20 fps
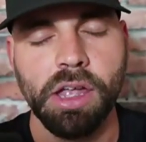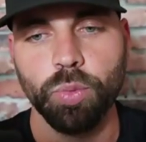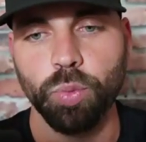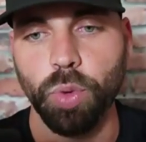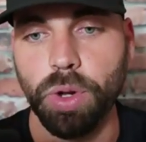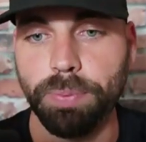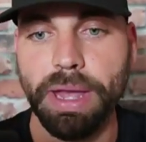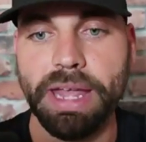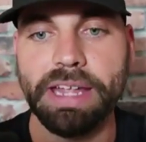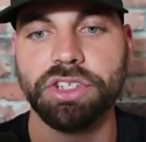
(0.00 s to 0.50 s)

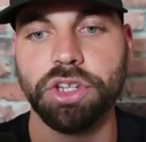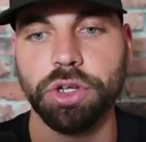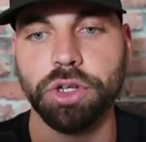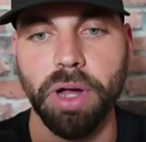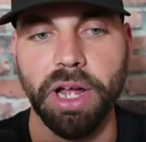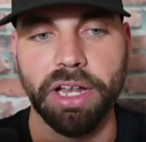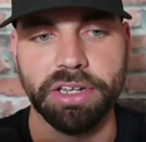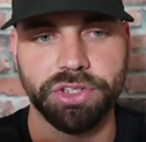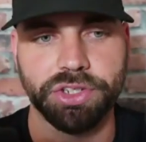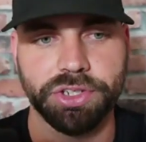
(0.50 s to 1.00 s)
We pay too
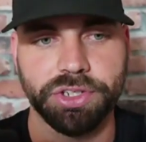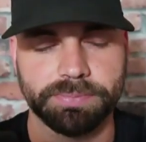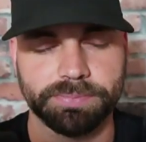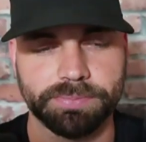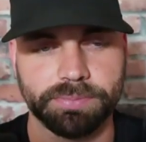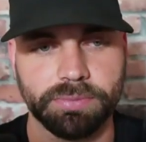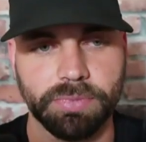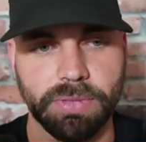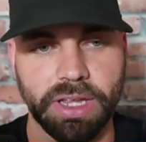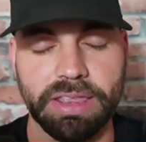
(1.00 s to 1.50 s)
much,
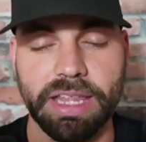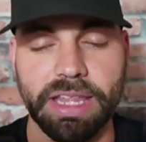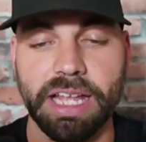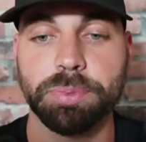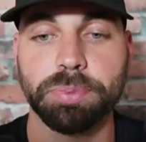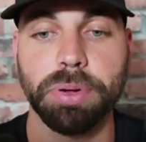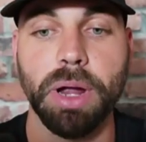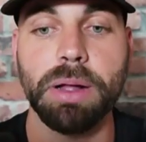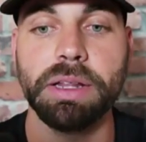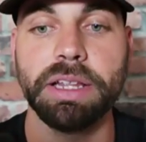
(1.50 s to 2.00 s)
and
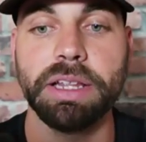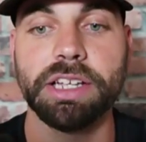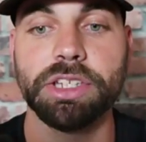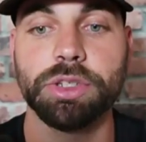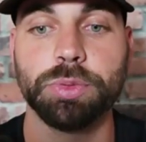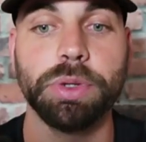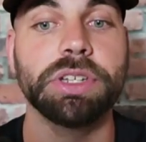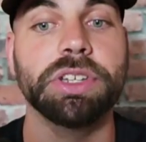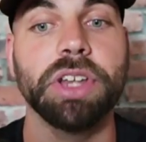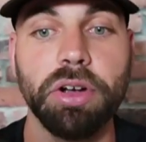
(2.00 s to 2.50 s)
that's probably
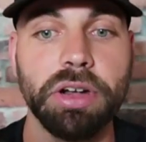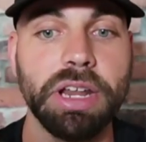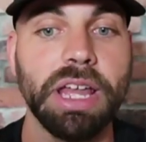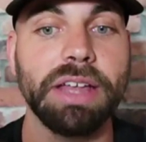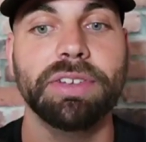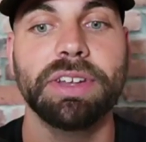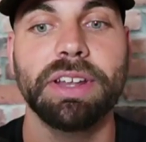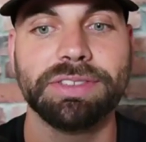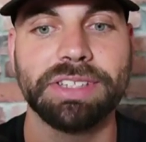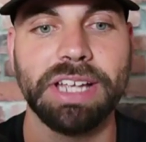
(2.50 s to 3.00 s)
because we don't
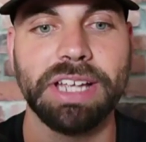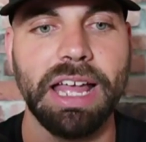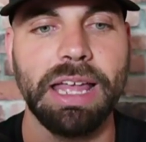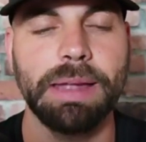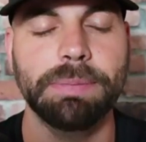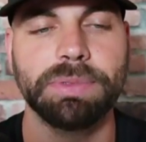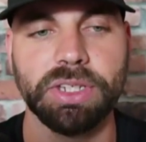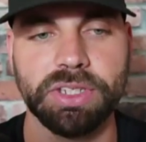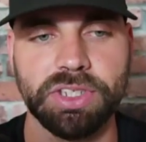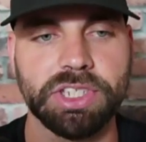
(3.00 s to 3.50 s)
have enough
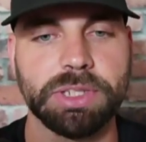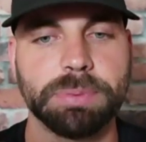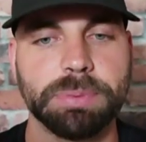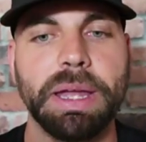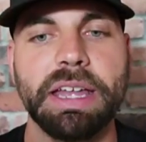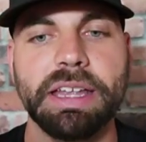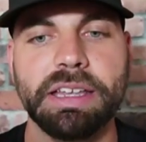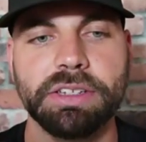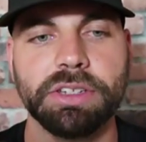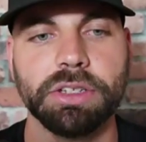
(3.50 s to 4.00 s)
time to
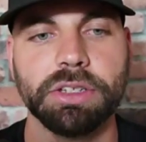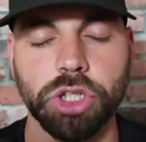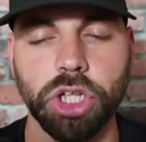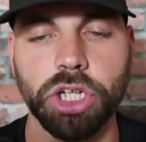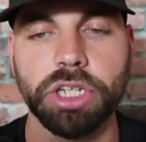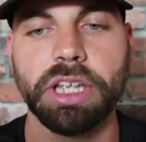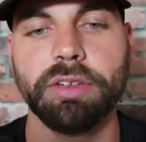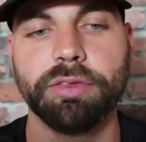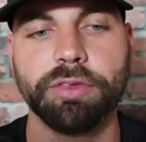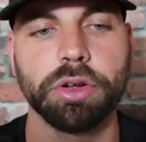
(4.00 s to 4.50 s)
spend
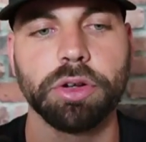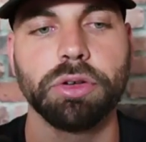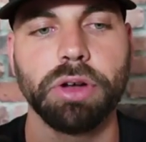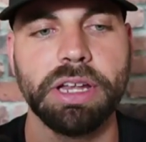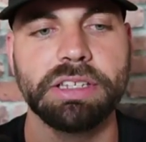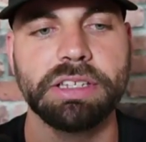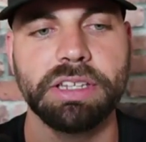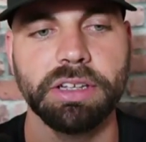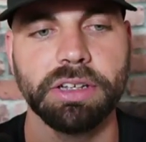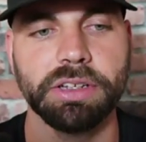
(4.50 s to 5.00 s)
looking for
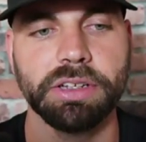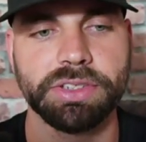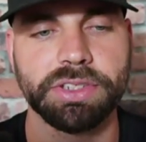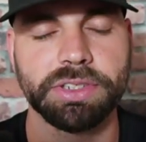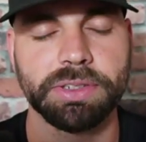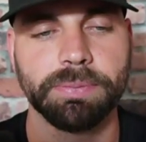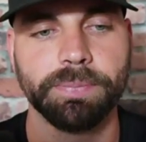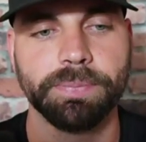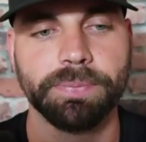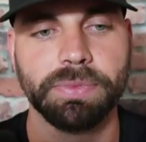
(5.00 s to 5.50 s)
great
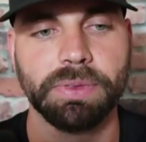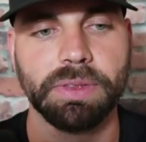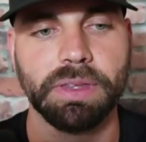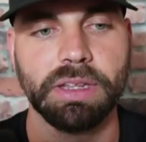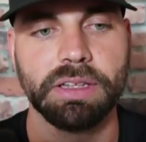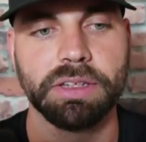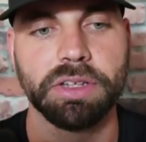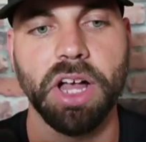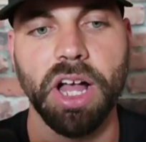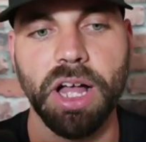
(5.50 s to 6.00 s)
deals.
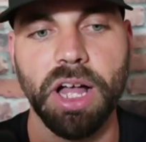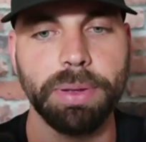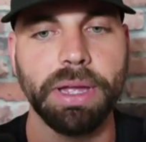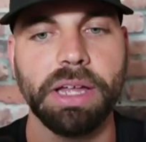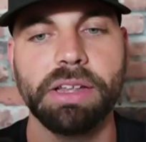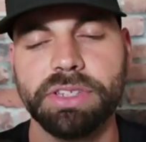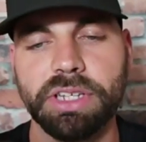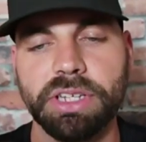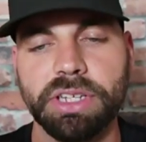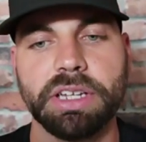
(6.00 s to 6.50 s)

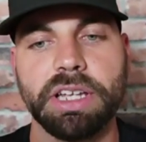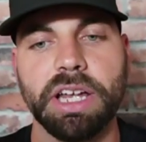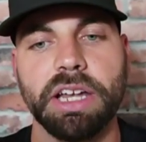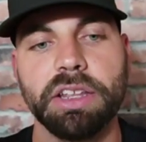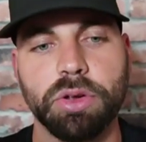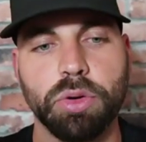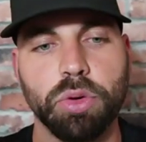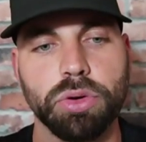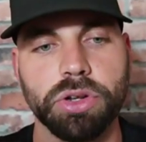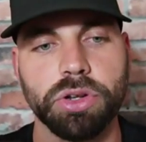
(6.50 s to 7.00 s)
Compounds into
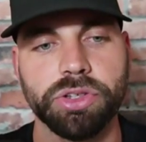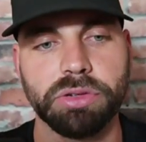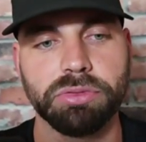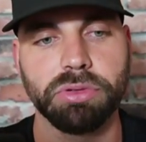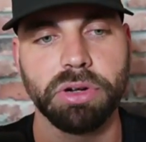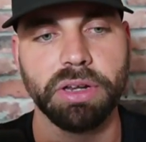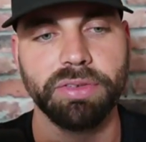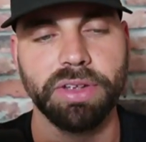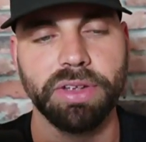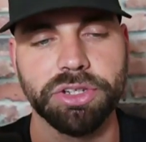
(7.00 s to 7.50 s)
cutting corners on
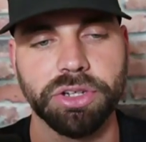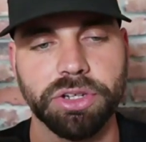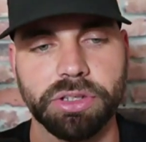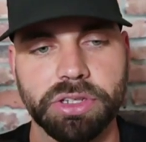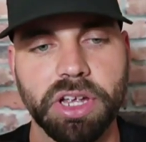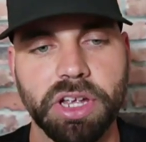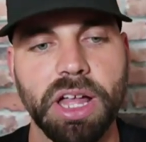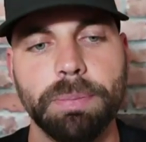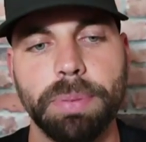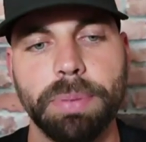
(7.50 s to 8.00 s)

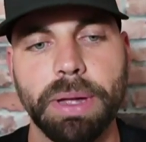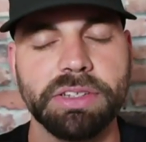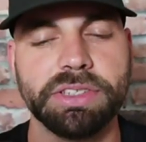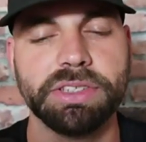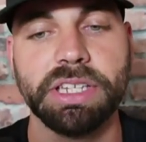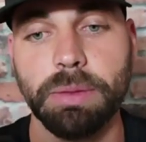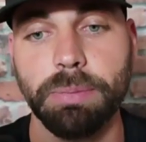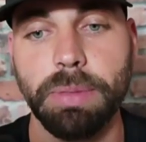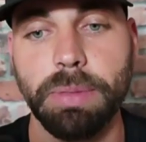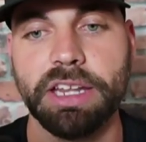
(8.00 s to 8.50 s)
renovations,
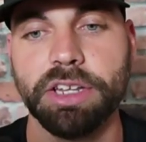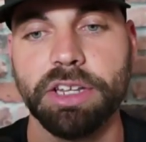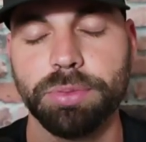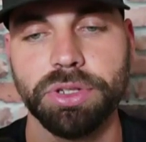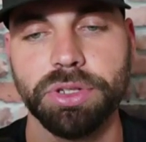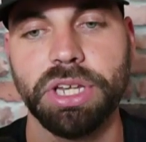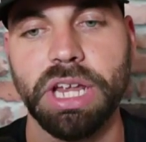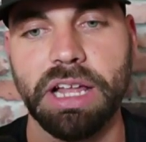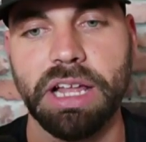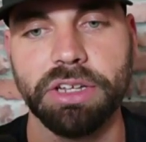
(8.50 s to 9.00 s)
compounds into
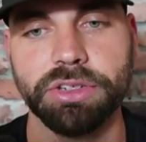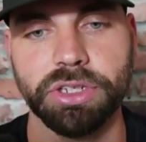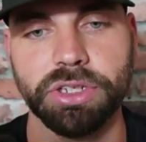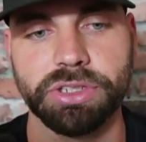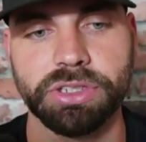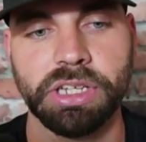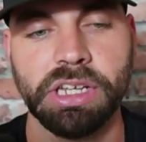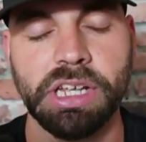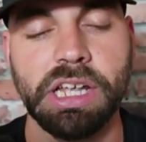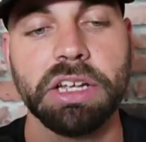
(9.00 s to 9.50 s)
management
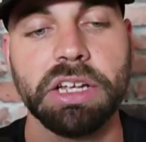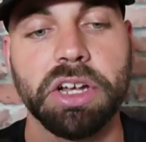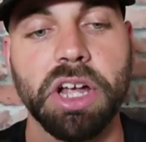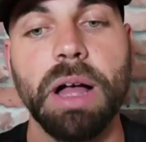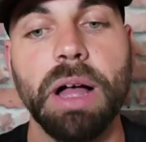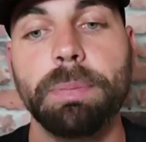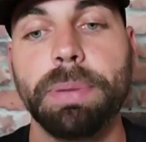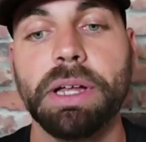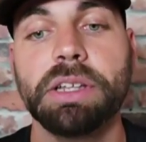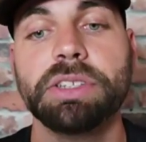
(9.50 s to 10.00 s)
challenges,
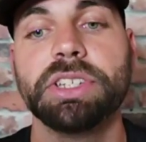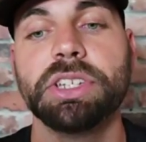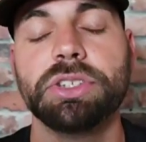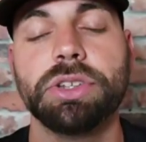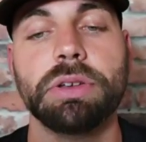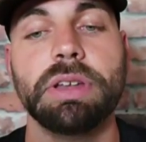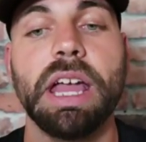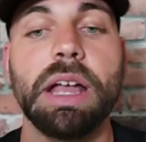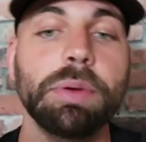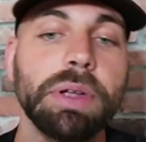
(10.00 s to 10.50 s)
compounds
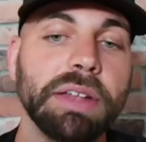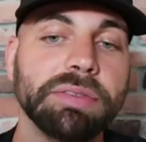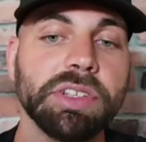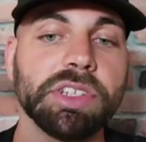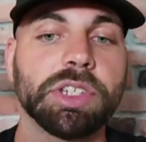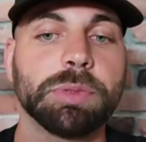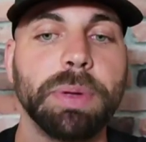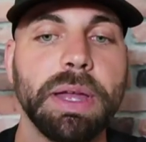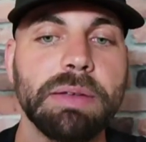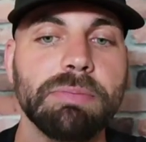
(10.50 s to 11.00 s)
into now we have to
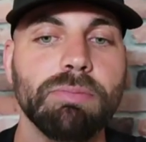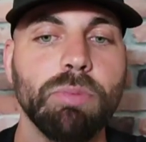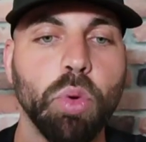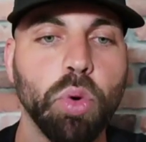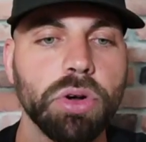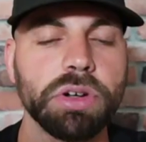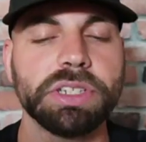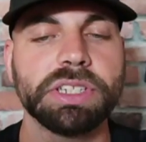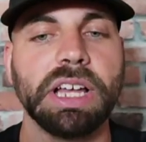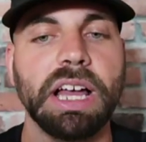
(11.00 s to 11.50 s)
spend
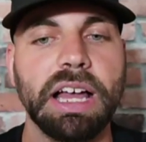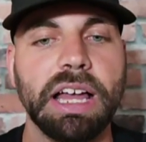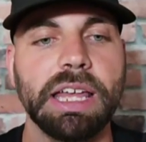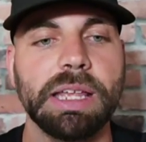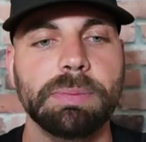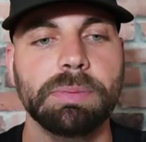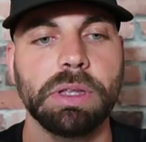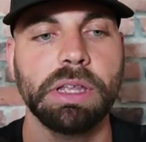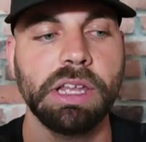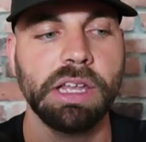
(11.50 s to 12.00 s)
more
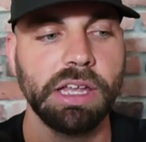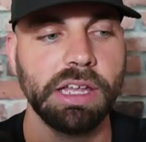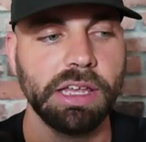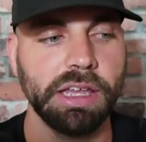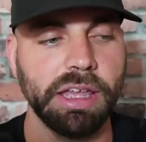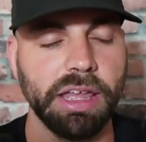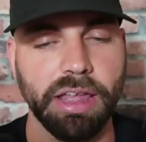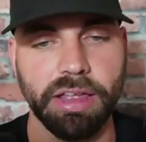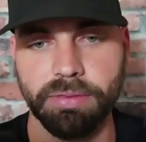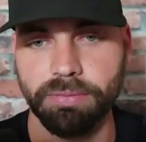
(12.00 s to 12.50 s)
time
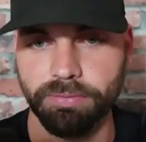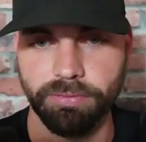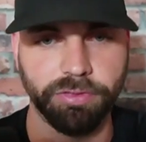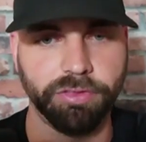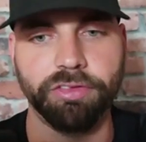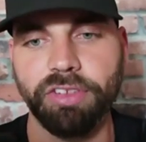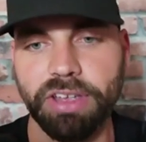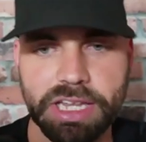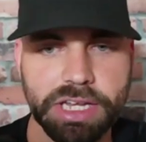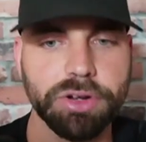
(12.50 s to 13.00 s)

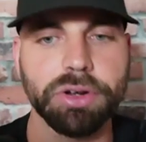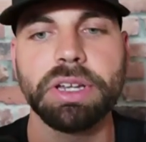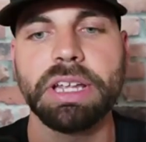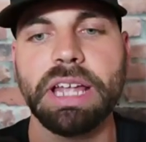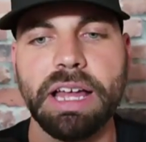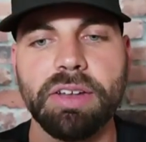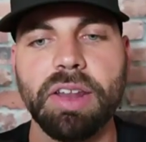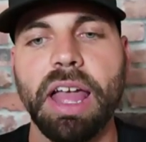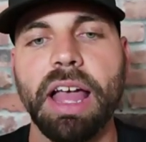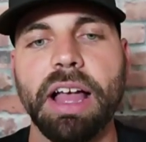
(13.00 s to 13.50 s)
figuring
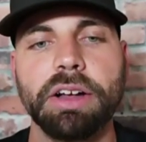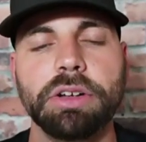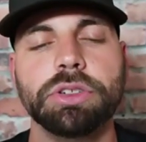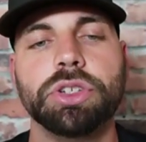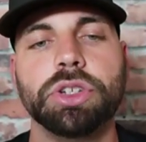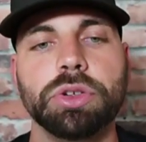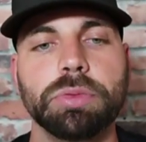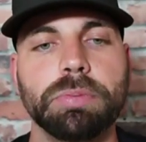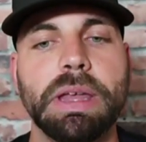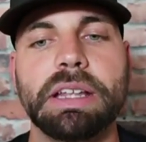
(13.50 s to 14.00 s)
out how
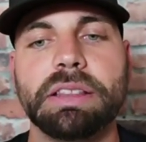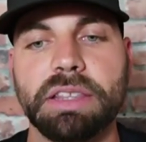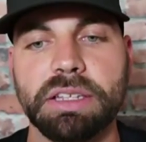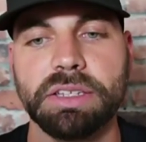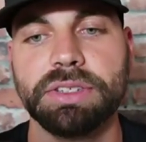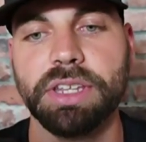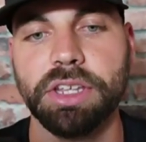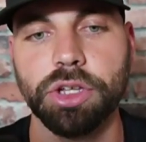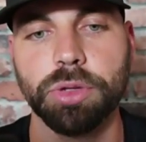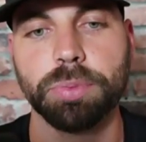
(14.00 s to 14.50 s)
to make
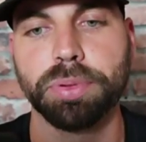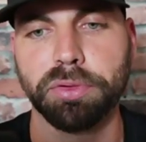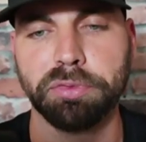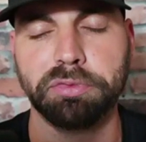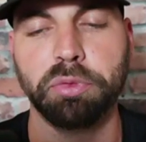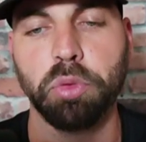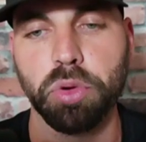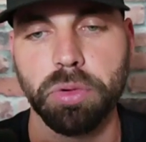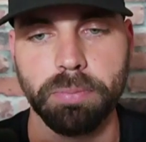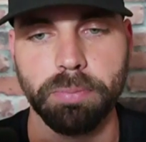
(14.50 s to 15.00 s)
this deal
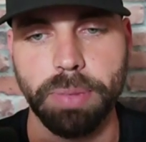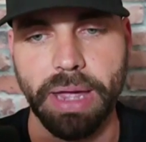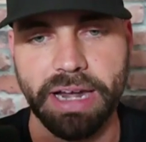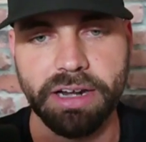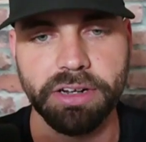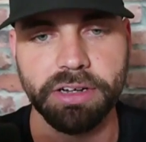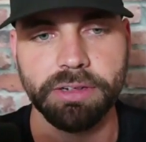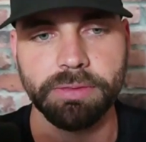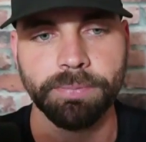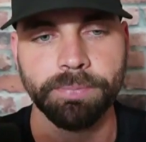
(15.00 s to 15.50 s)
perform
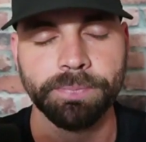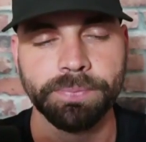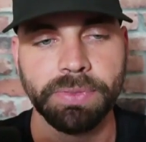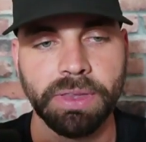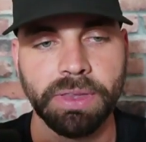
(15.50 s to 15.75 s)
better.